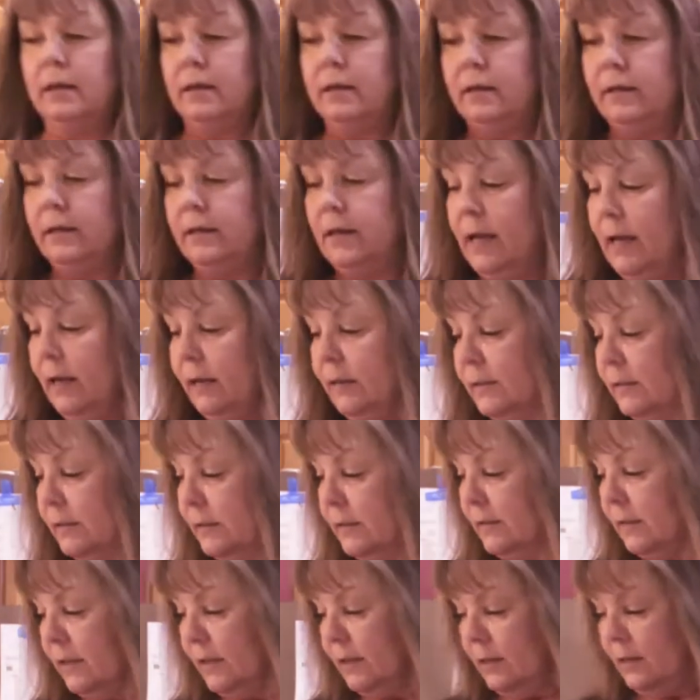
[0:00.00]
Next,
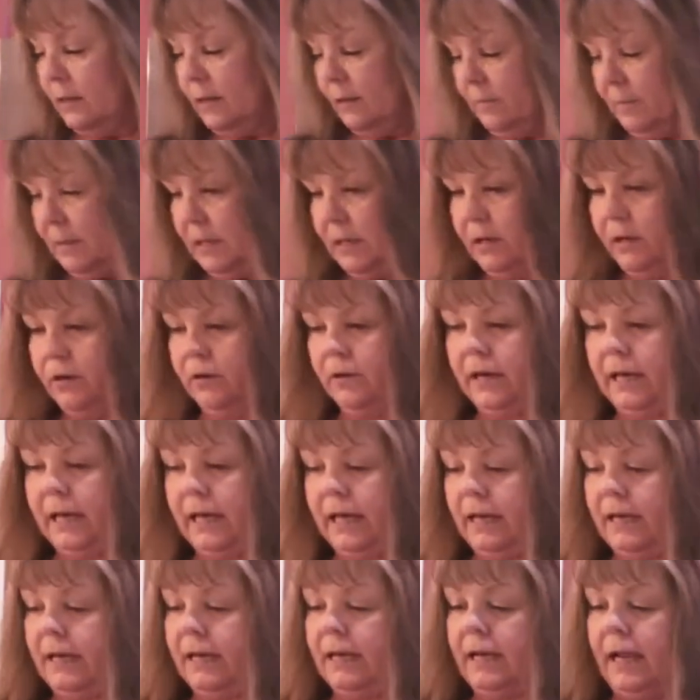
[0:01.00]
I'm gonna go
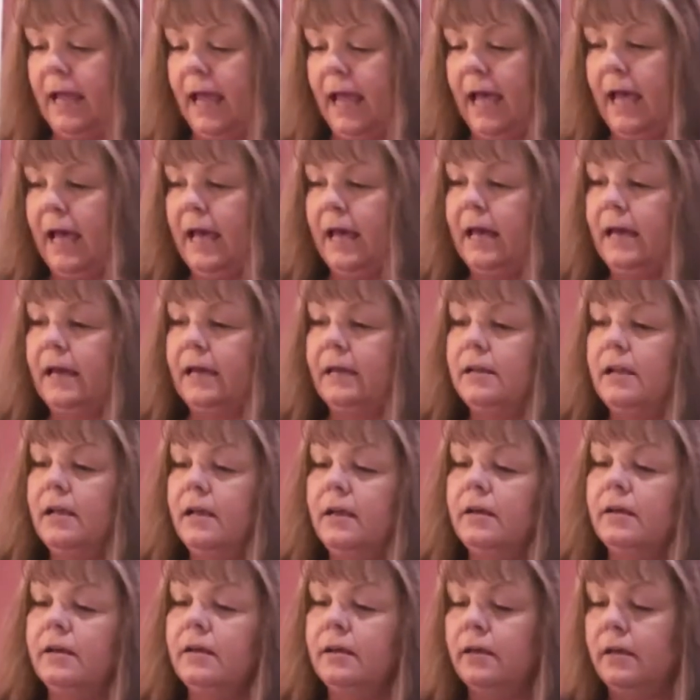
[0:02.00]
ahead and
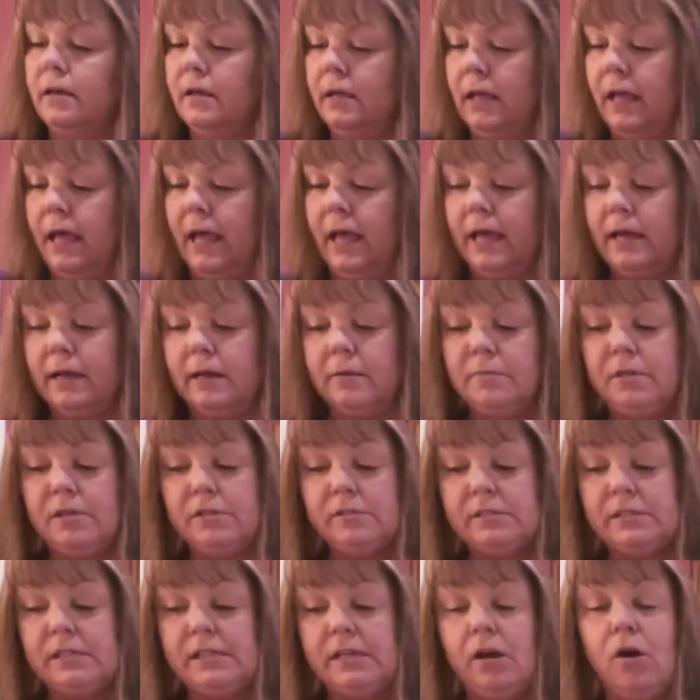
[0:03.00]
add, and I'm
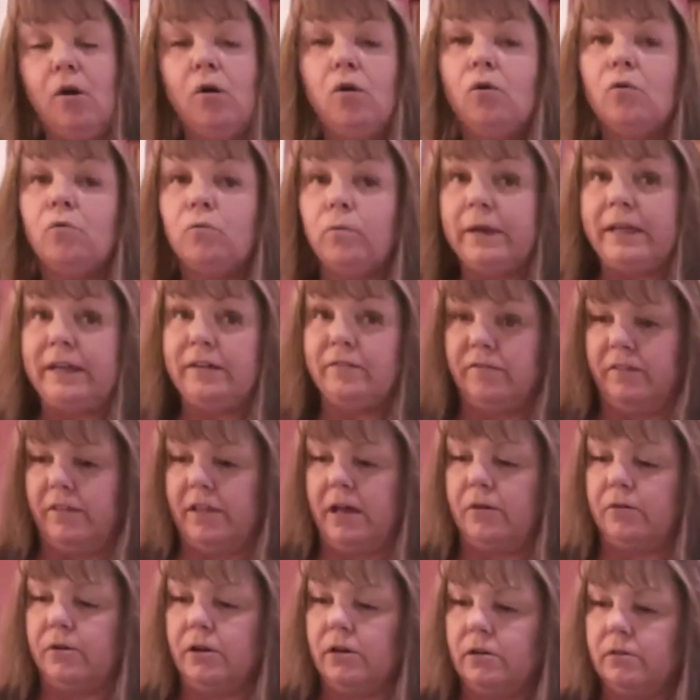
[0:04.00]
using whole wheat
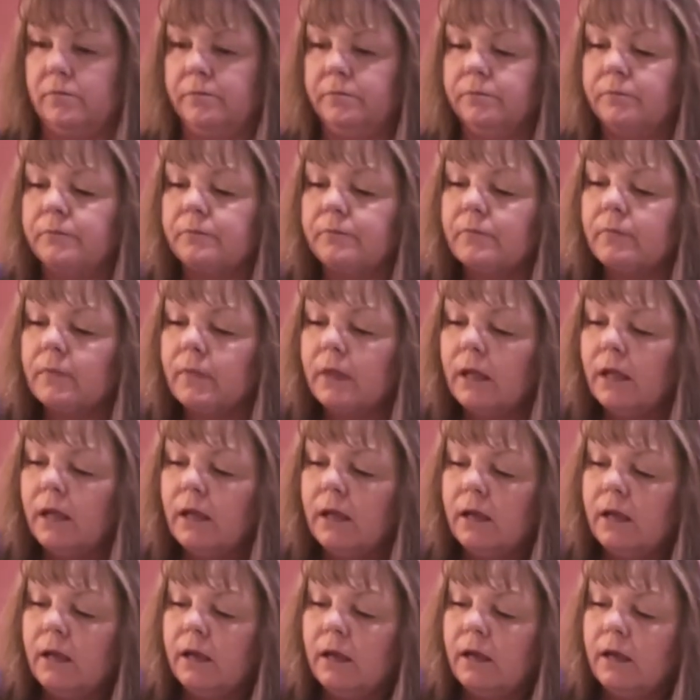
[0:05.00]
flour.
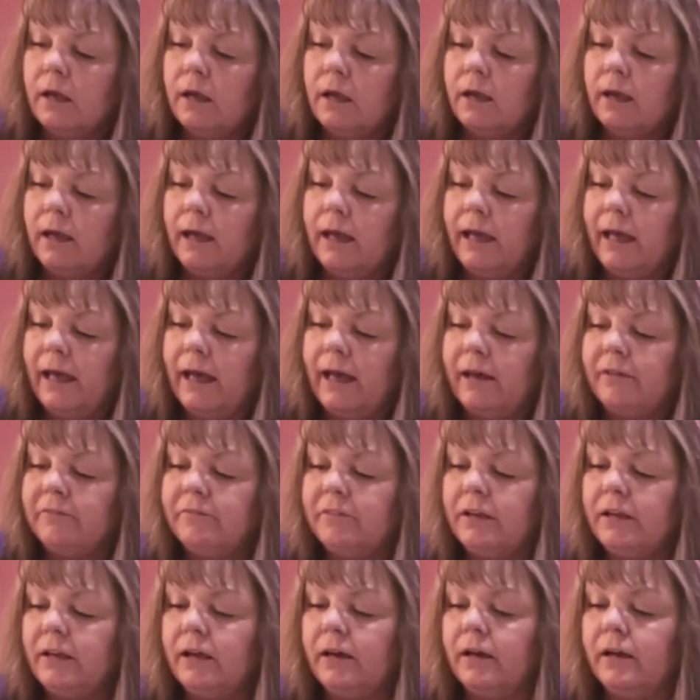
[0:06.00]
A
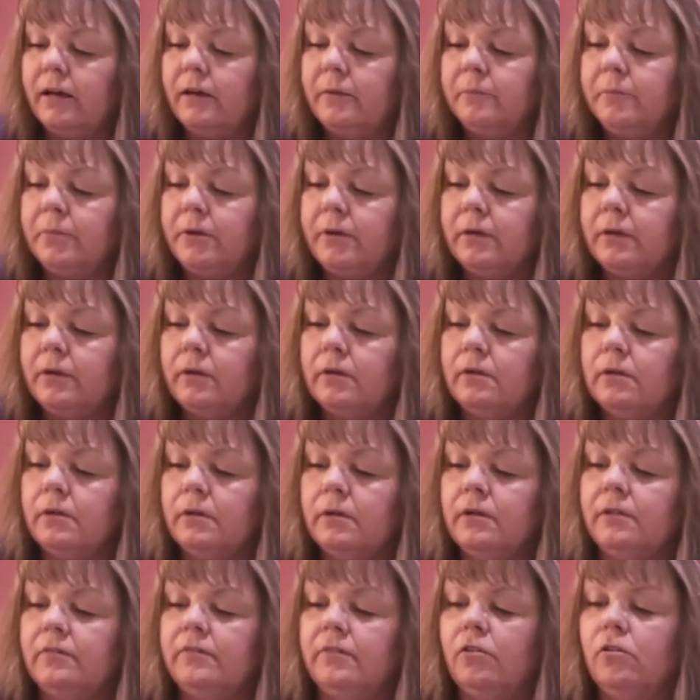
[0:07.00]
half a cup
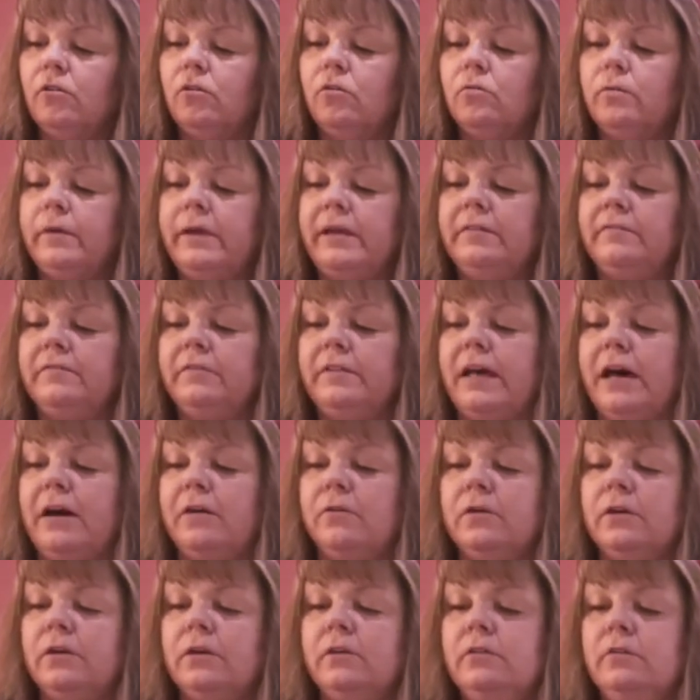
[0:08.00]
of whole wheat
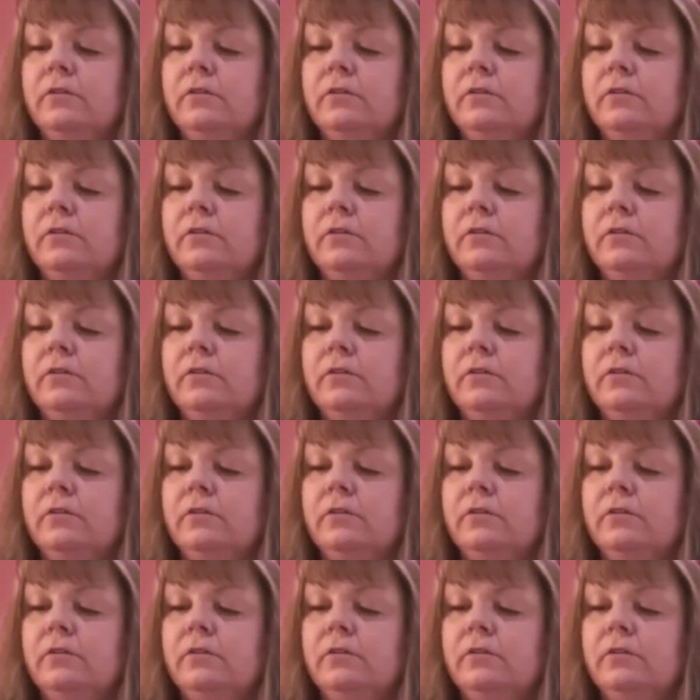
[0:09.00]
flour.